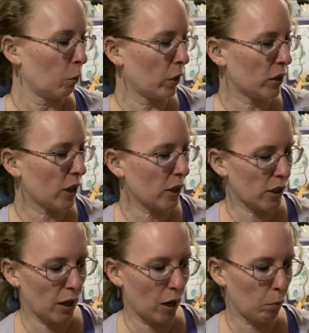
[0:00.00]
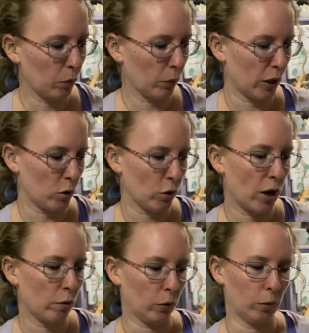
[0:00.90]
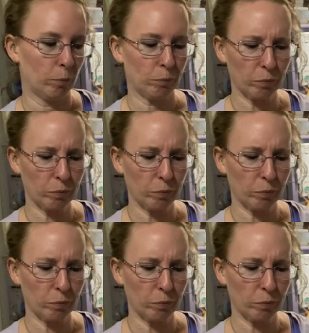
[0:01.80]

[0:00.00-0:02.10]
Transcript: what tends to happen when I travel